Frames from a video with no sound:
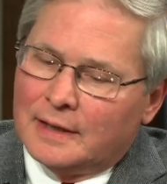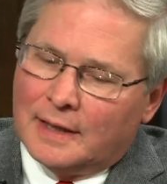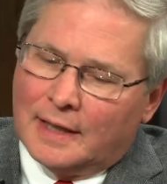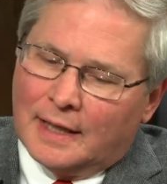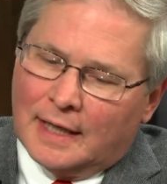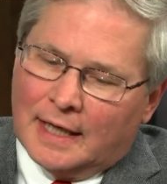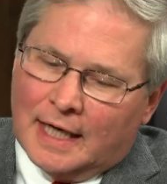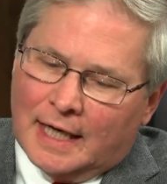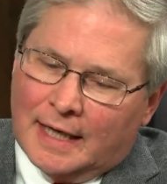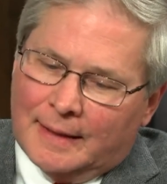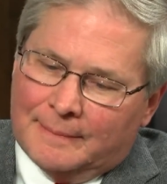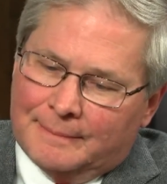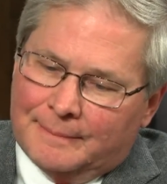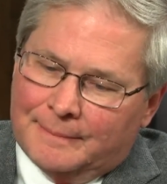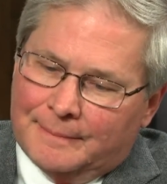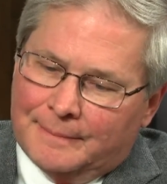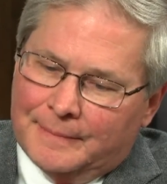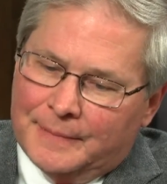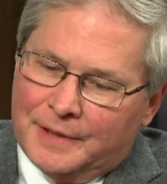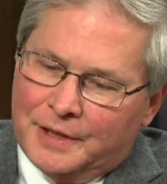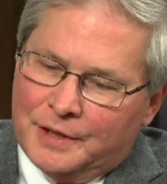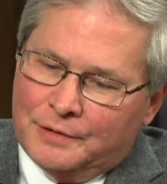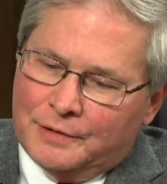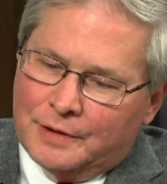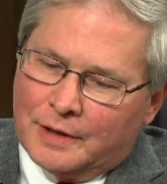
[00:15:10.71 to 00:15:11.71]
um,
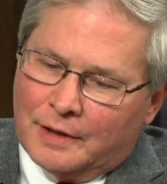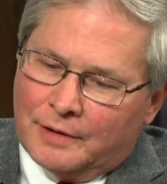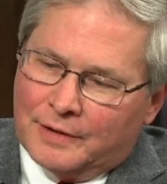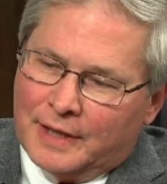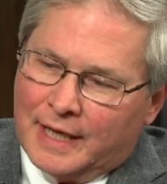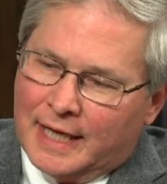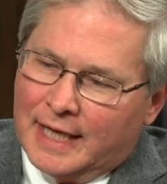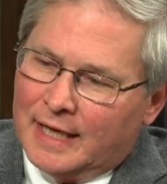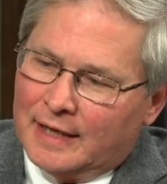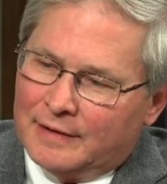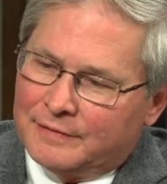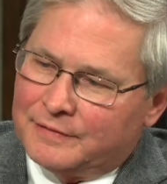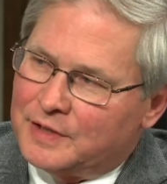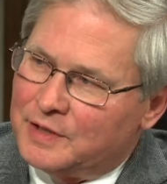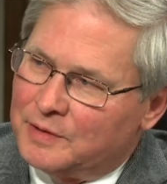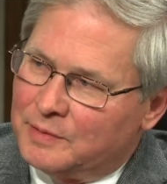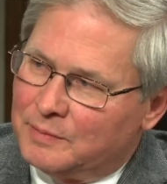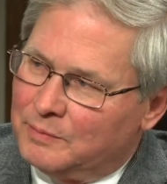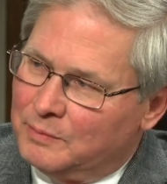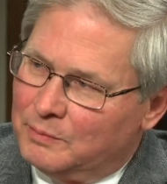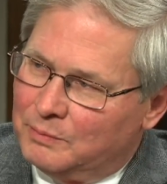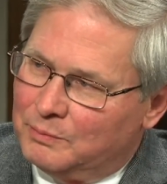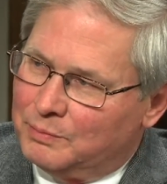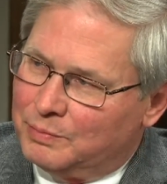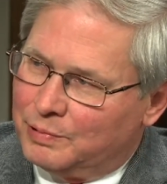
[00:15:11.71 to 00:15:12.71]
you don't have to
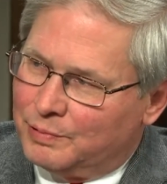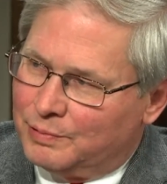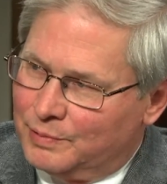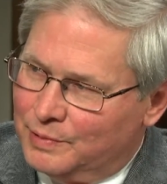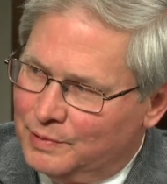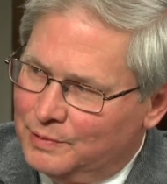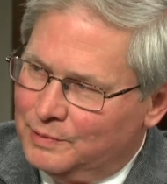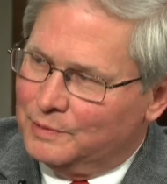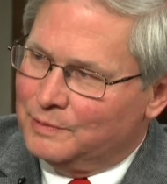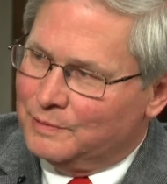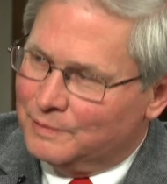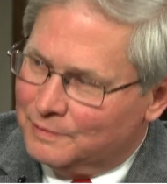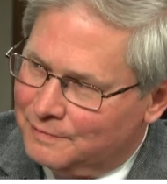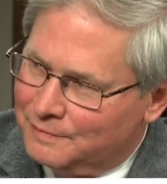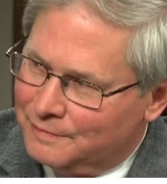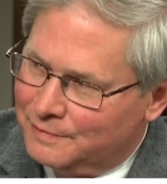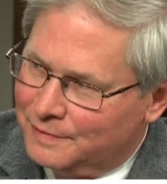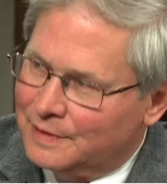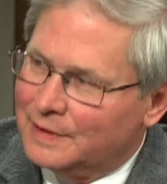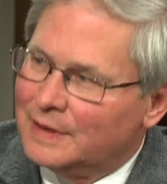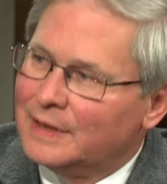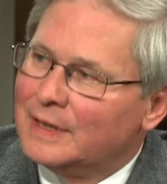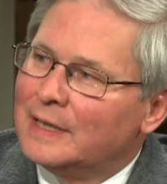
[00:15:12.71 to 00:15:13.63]
prove